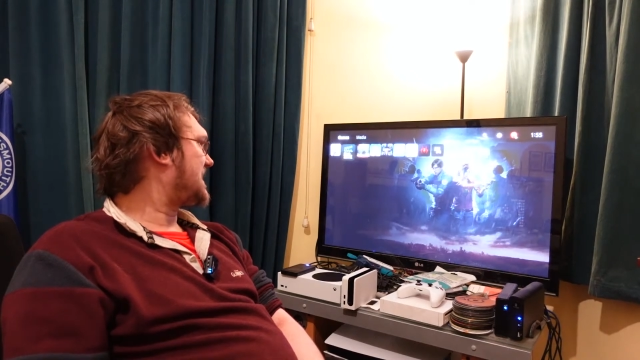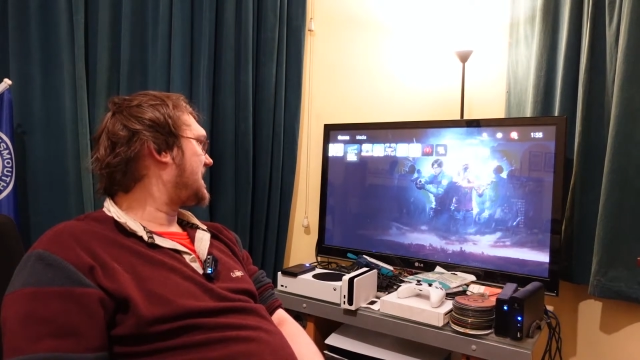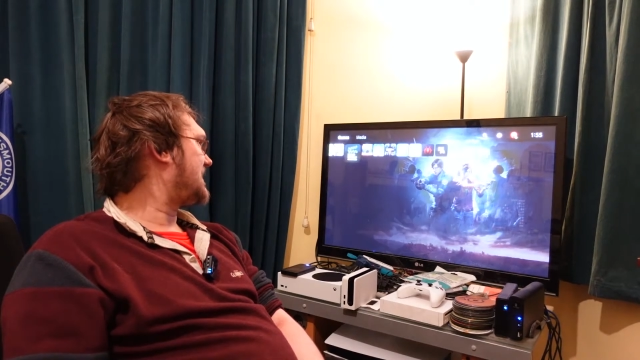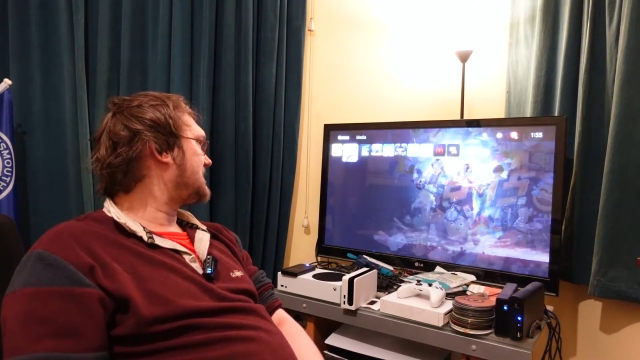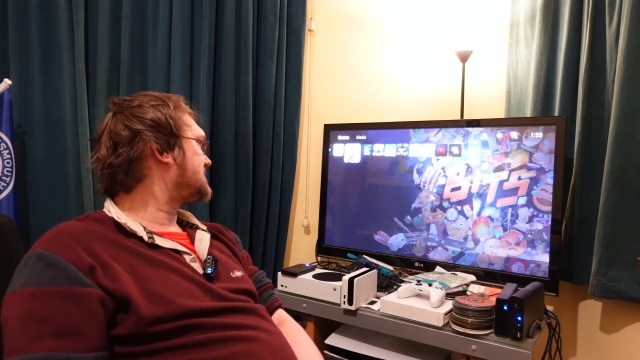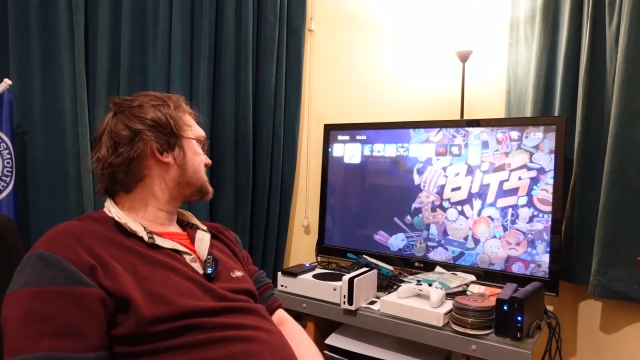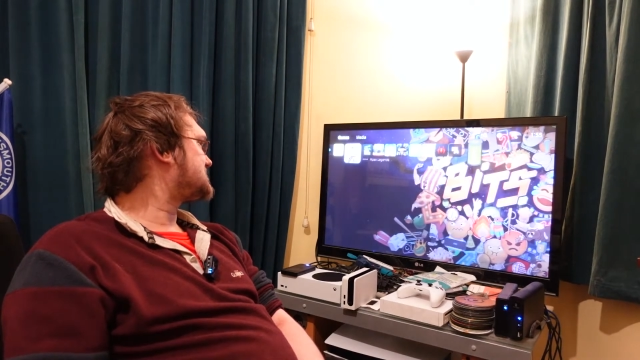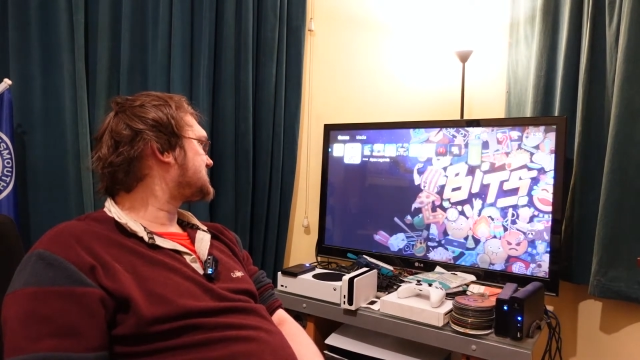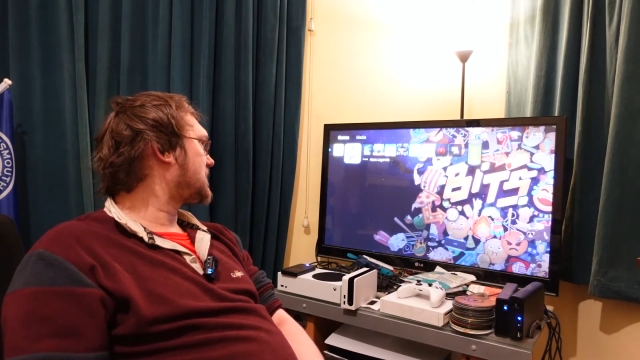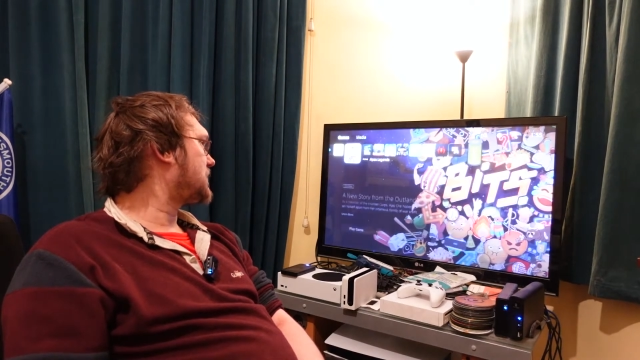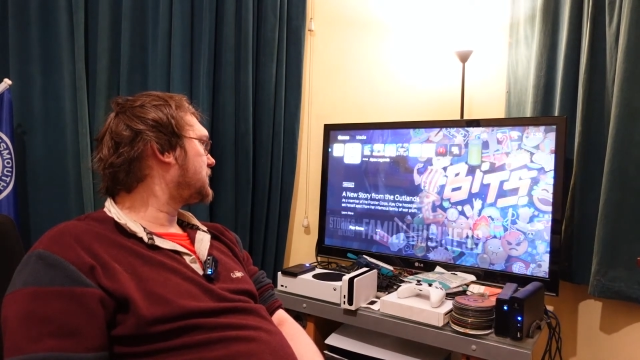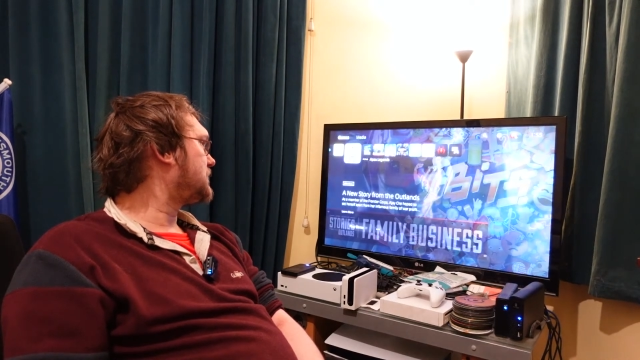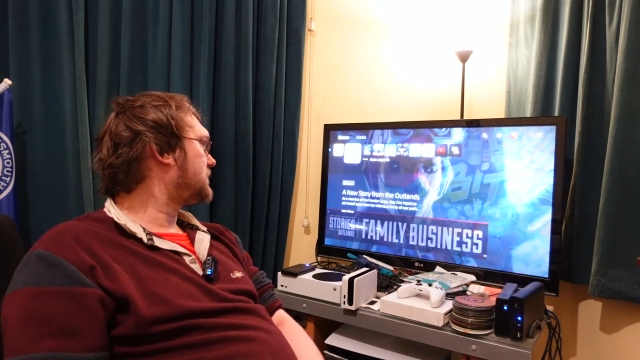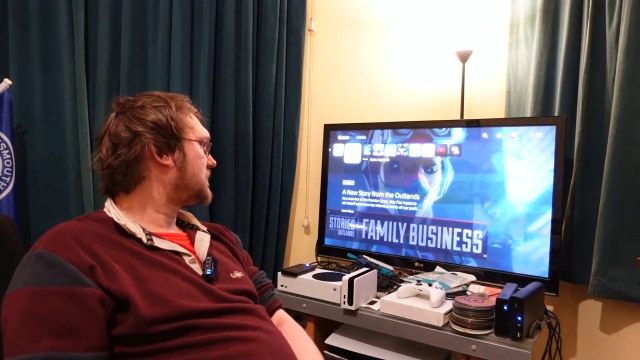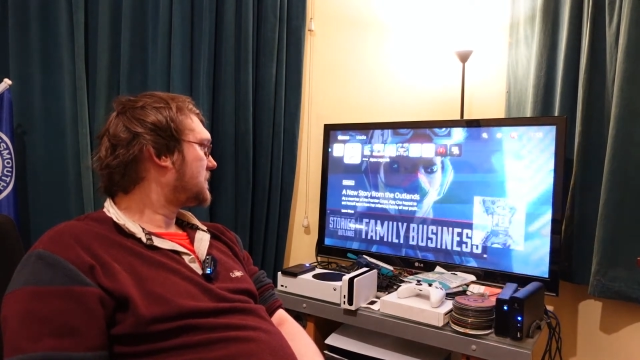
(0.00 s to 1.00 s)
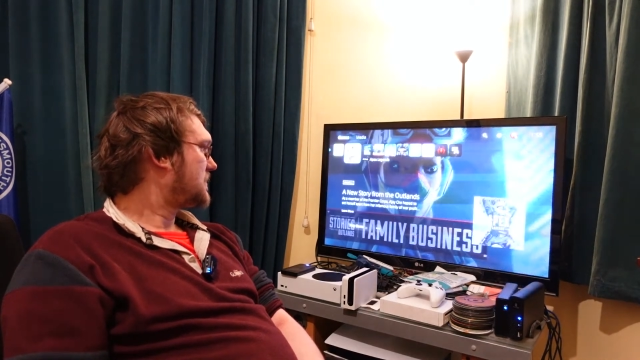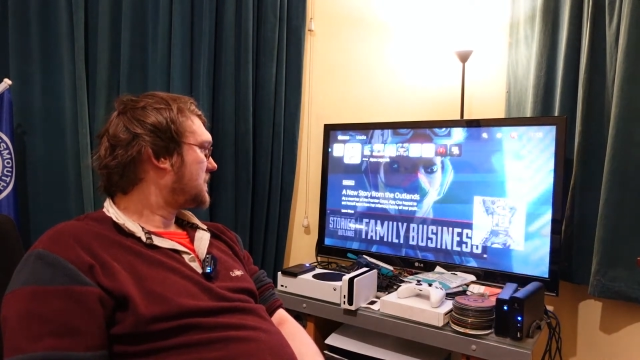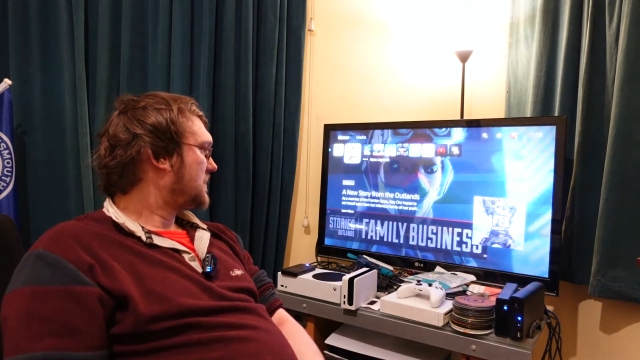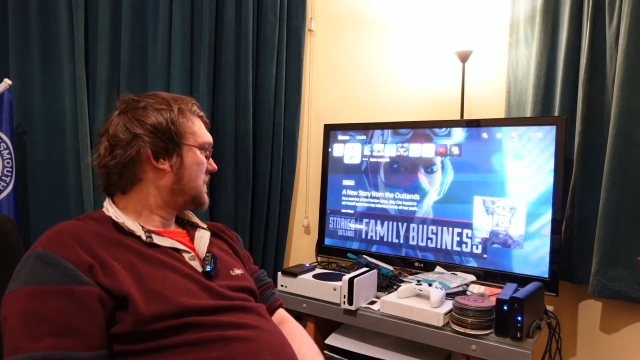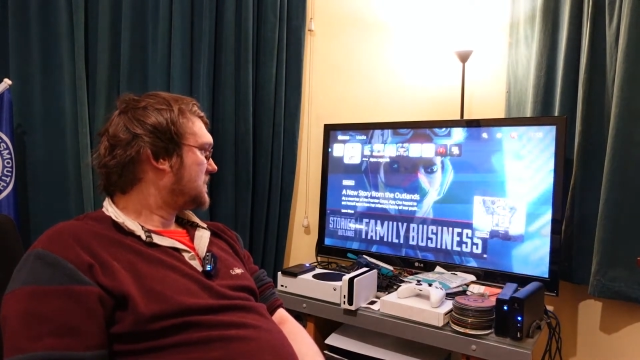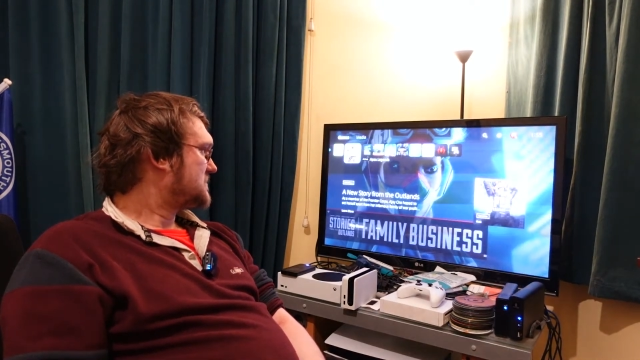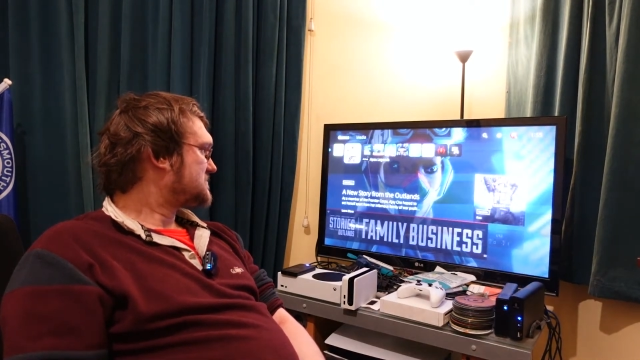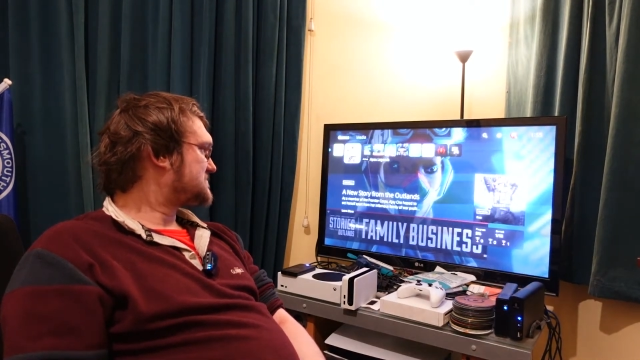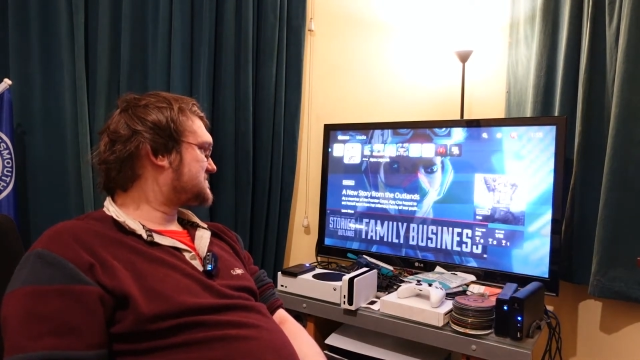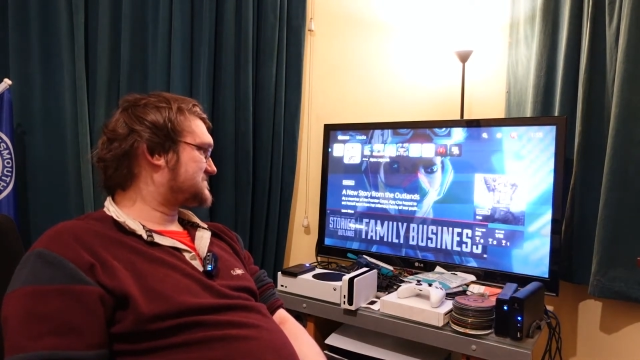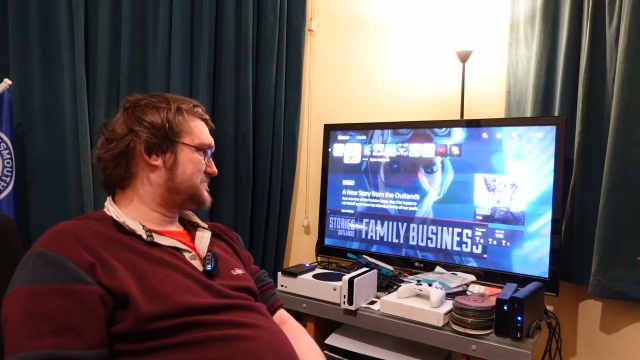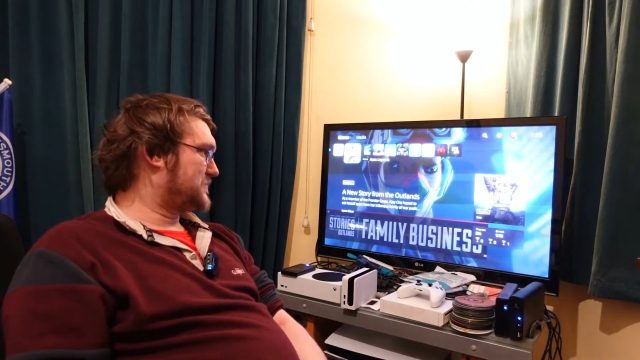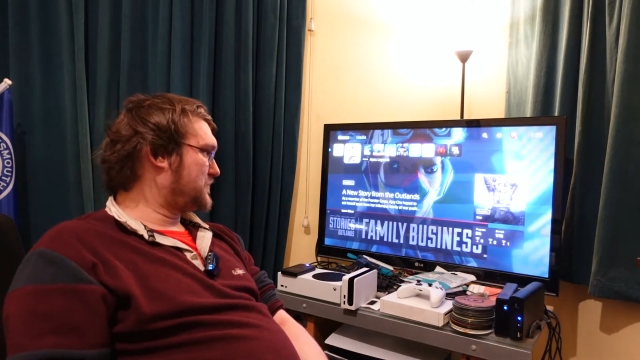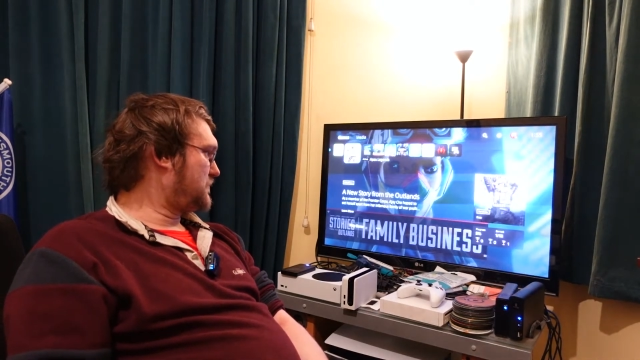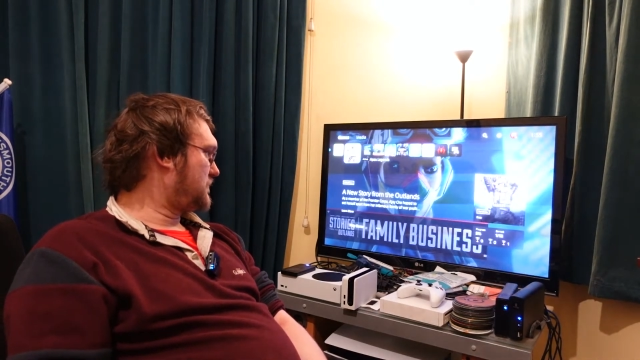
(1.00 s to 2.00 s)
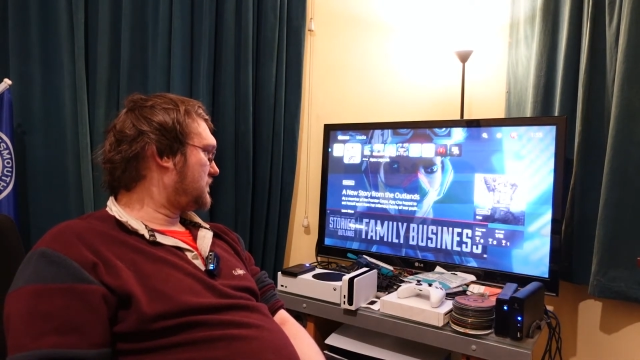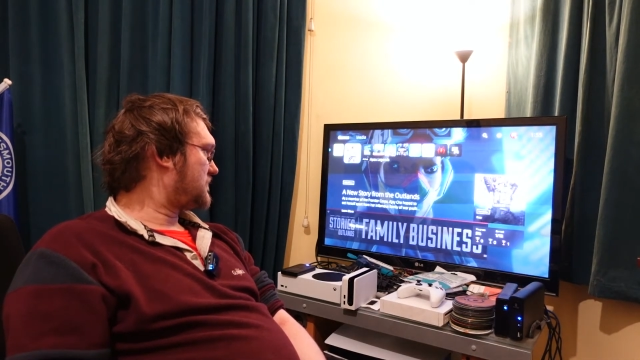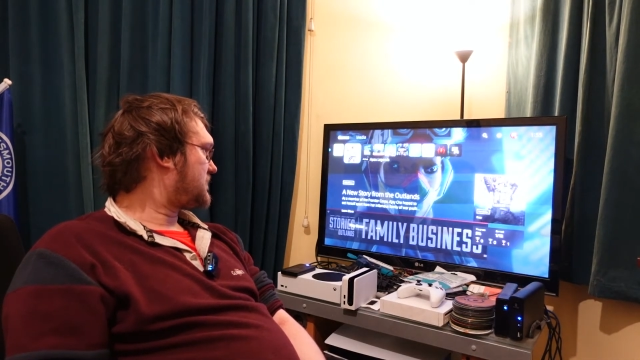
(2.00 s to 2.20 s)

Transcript: and is so smooth.